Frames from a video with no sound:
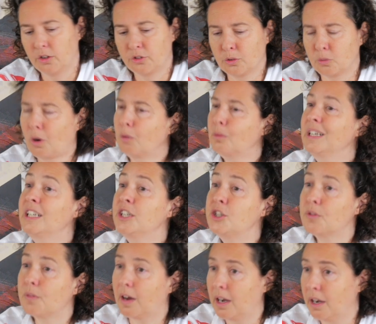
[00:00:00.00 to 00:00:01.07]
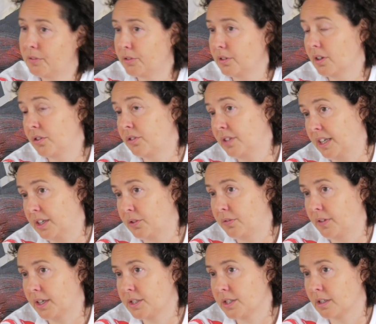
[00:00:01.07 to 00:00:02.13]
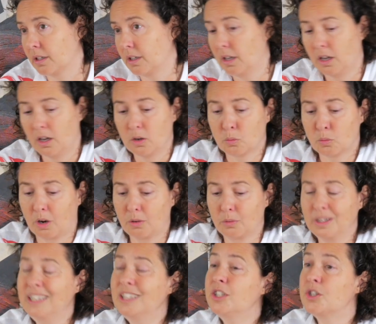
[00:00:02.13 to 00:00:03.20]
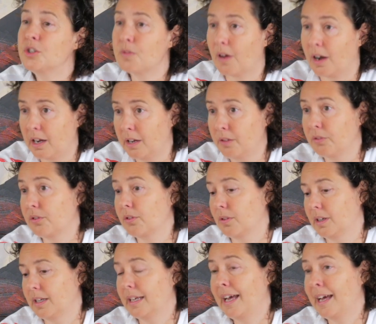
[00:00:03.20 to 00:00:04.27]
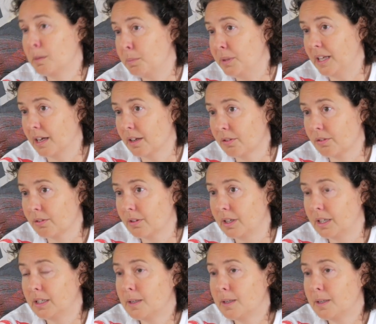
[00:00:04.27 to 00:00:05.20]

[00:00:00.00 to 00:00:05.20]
So what really drives satisfaction? What really drives NPS?